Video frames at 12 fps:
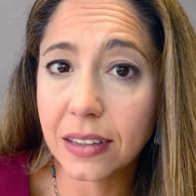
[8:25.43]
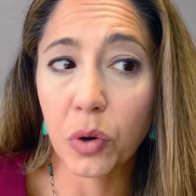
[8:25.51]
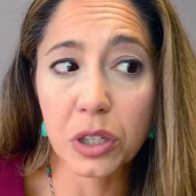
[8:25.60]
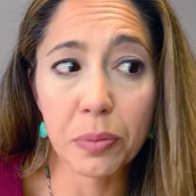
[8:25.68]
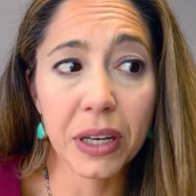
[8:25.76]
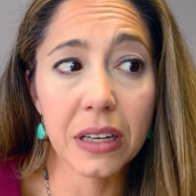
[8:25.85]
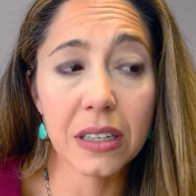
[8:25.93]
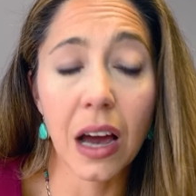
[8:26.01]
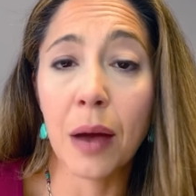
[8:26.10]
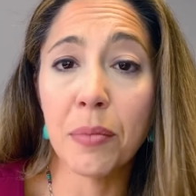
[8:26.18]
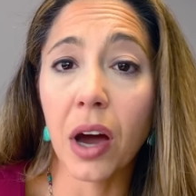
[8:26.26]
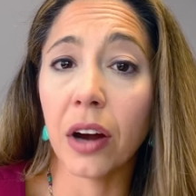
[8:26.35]
Or is it because
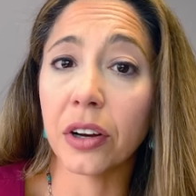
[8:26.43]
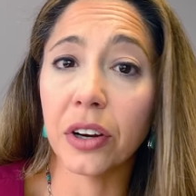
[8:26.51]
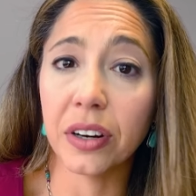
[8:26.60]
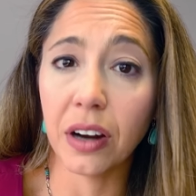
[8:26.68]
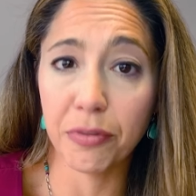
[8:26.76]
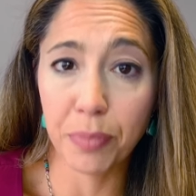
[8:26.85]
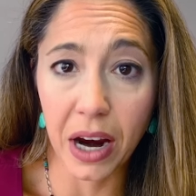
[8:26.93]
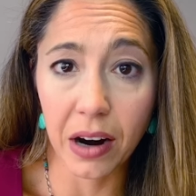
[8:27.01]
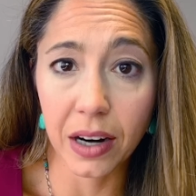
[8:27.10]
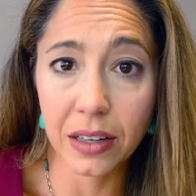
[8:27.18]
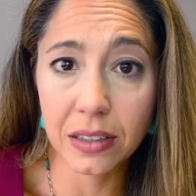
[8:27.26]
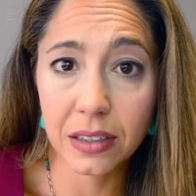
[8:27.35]
I'm not a good enough
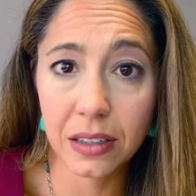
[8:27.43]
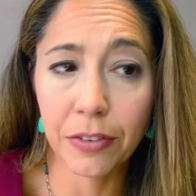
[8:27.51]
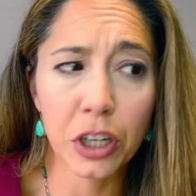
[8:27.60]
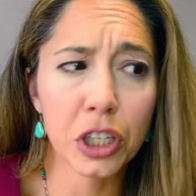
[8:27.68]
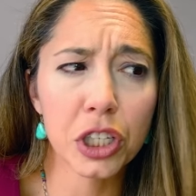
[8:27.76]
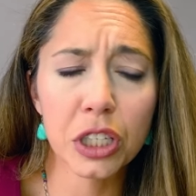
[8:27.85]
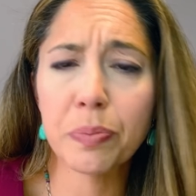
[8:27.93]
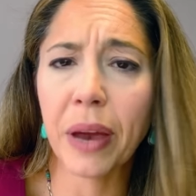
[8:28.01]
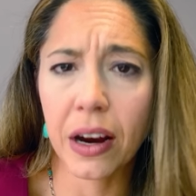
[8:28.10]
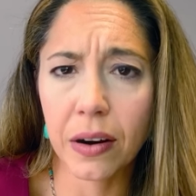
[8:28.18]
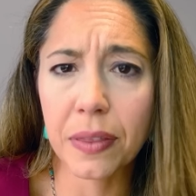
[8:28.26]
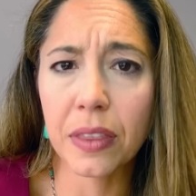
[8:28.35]
parent? If I could just
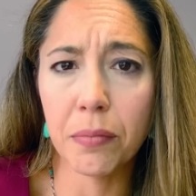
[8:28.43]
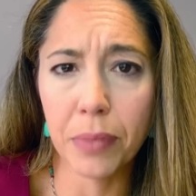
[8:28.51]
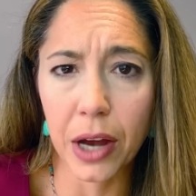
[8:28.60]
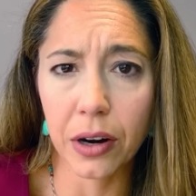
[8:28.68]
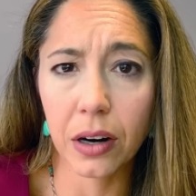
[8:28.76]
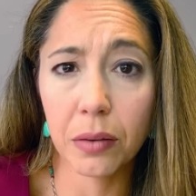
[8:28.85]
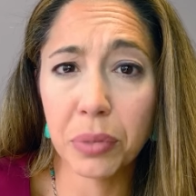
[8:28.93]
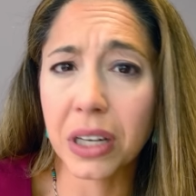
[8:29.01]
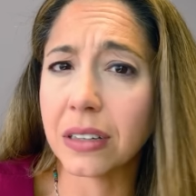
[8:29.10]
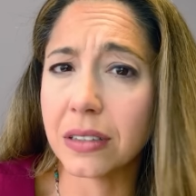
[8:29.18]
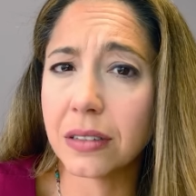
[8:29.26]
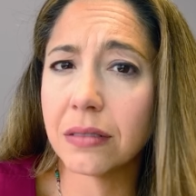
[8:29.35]
parent them better,
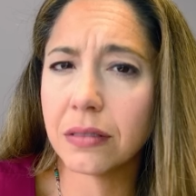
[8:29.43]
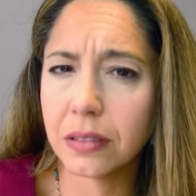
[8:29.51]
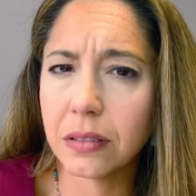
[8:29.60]
because